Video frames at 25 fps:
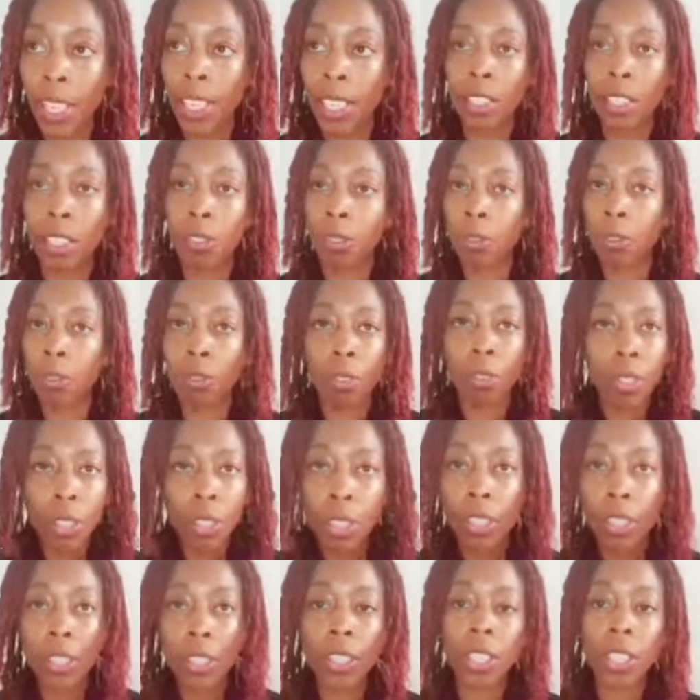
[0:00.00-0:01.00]
do as a
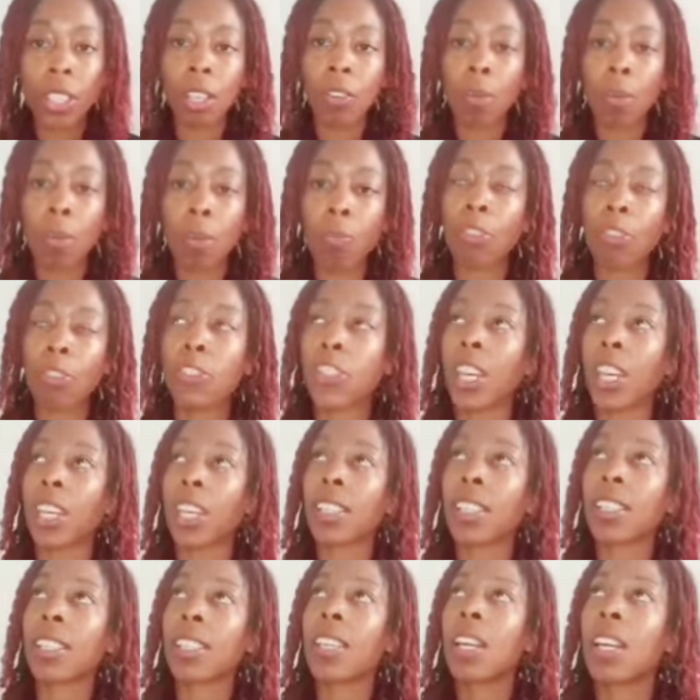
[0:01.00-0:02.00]
little, you know, a
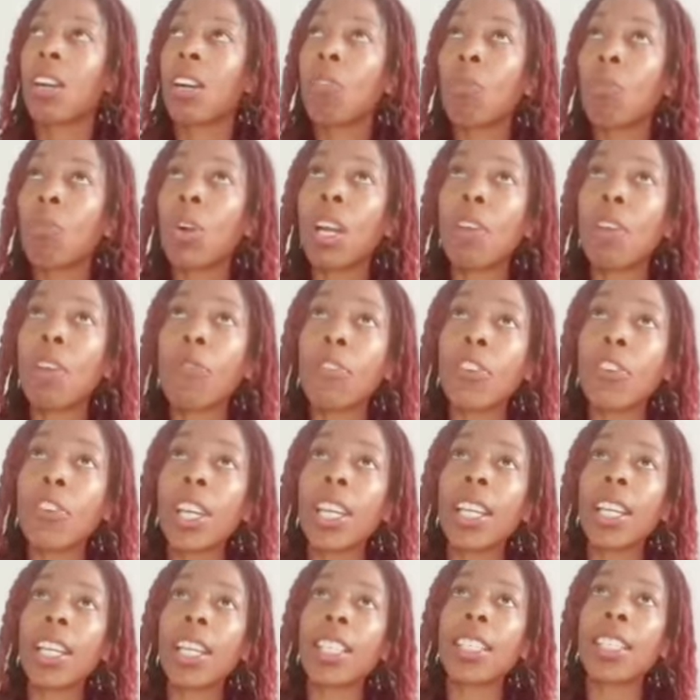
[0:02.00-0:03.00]
project,
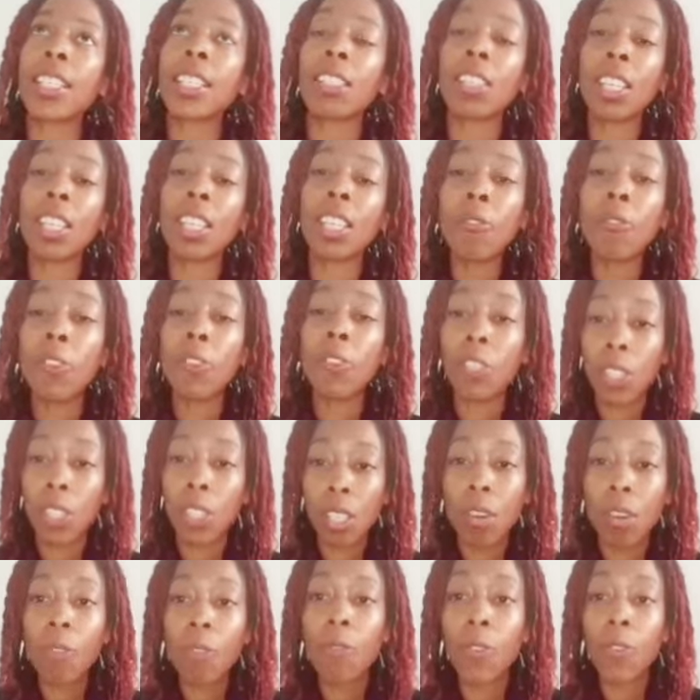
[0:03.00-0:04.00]
whatever it is, and give
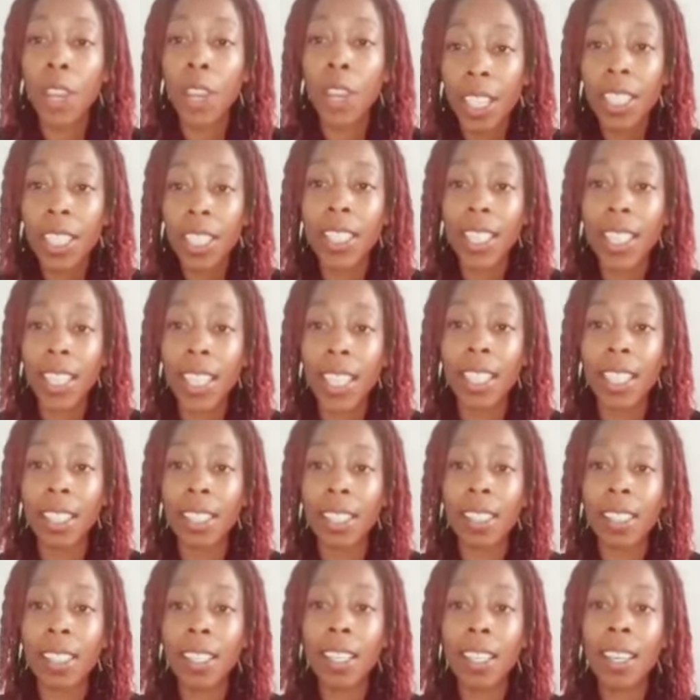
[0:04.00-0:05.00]
yourself 30
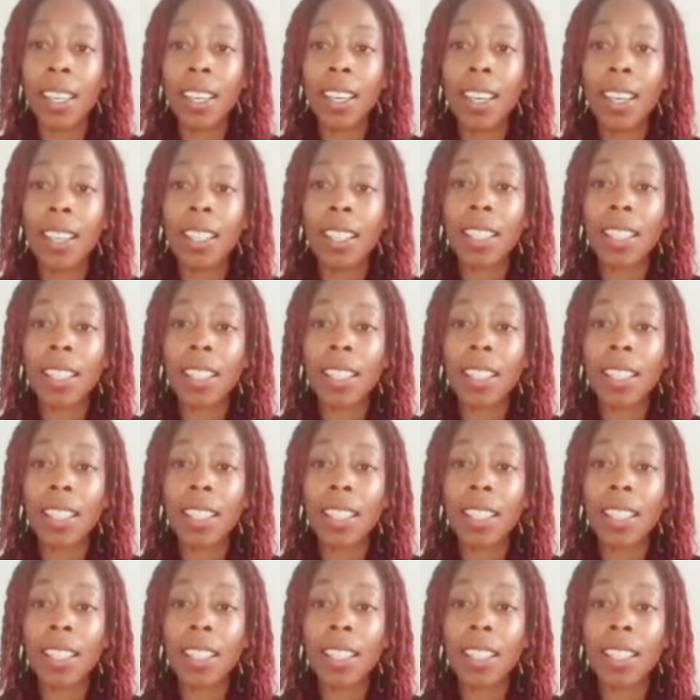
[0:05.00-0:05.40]
days,